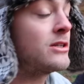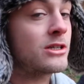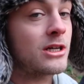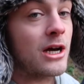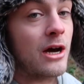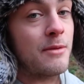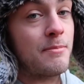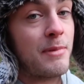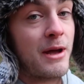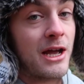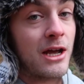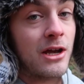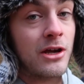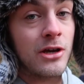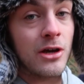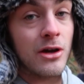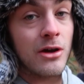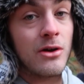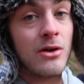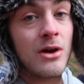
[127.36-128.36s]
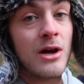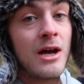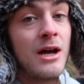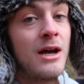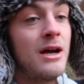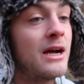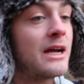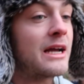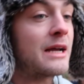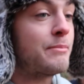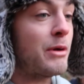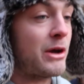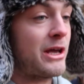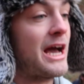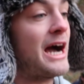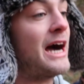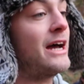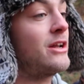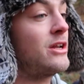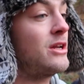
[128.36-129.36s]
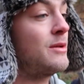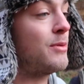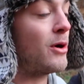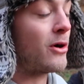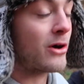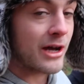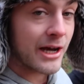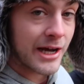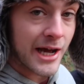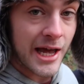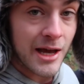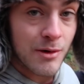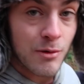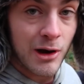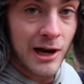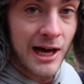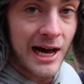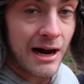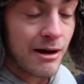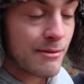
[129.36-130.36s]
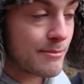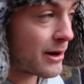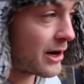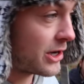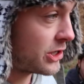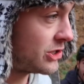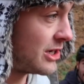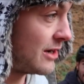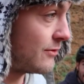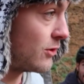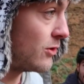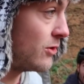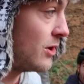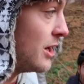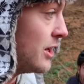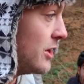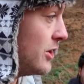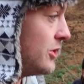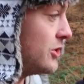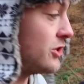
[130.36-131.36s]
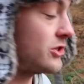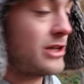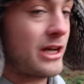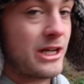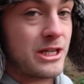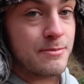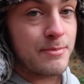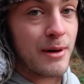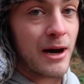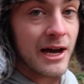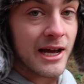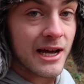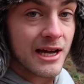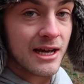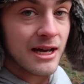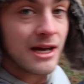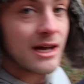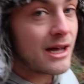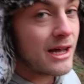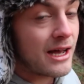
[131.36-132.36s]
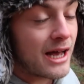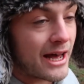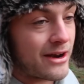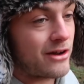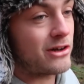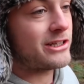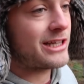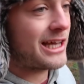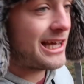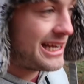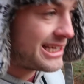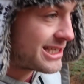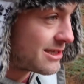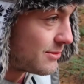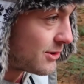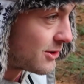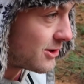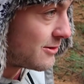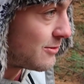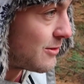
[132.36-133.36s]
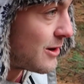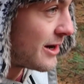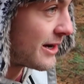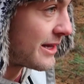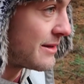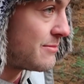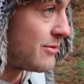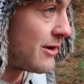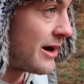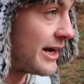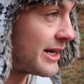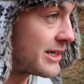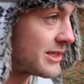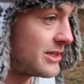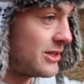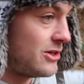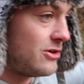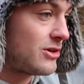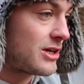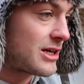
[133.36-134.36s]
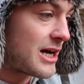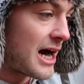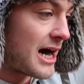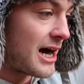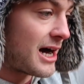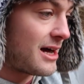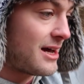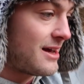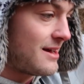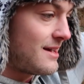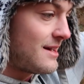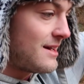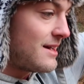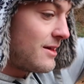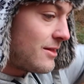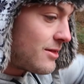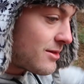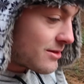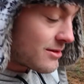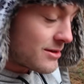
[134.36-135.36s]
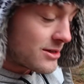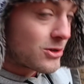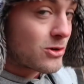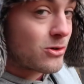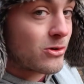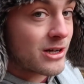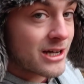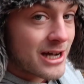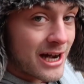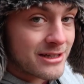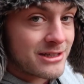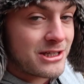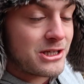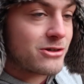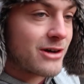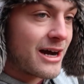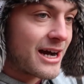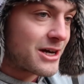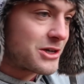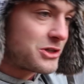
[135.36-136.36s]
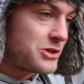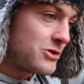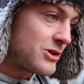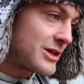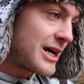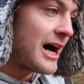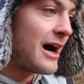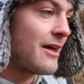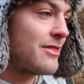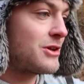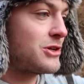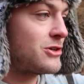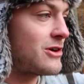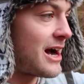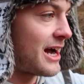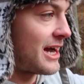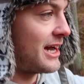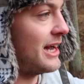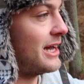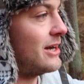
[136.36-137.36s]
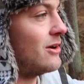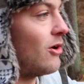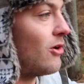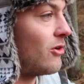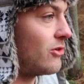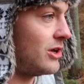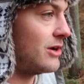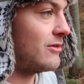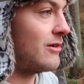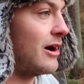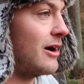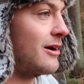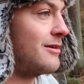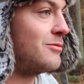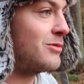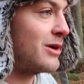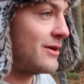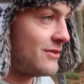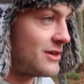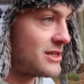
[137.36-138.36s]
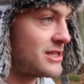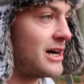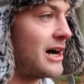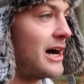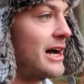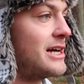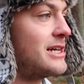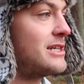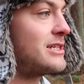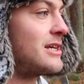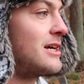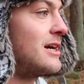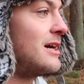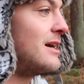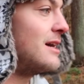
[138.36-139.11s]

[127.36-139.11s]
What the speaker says: to go to B&Q, put your hand in your pocket, get your wallet out and buy a shovel. You just need your bike and ideally some good working brakes, and you cut, it's called a cutty track because you cut the track in on your own with your tyres.